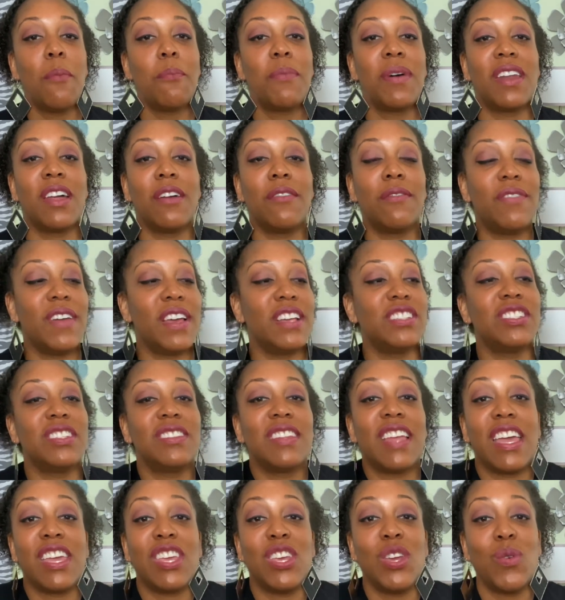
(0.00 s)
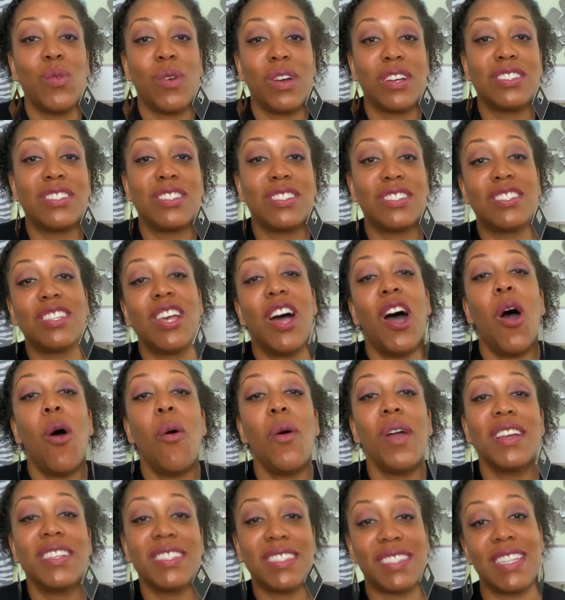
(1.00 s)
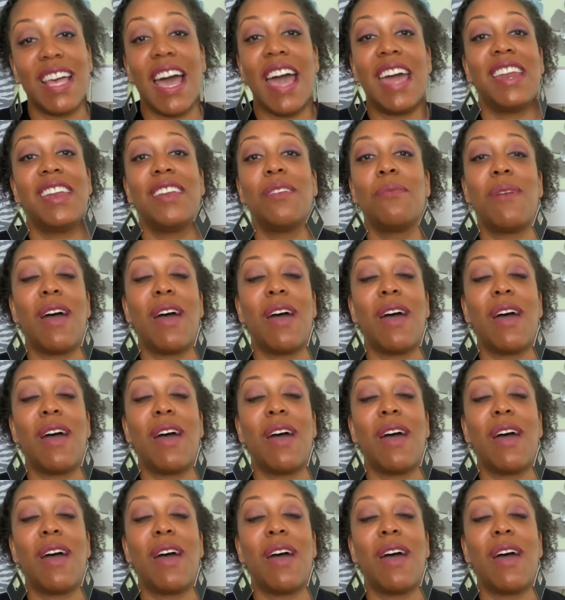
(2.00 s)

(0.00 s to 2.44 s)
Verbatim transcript: but a vision that you were so excited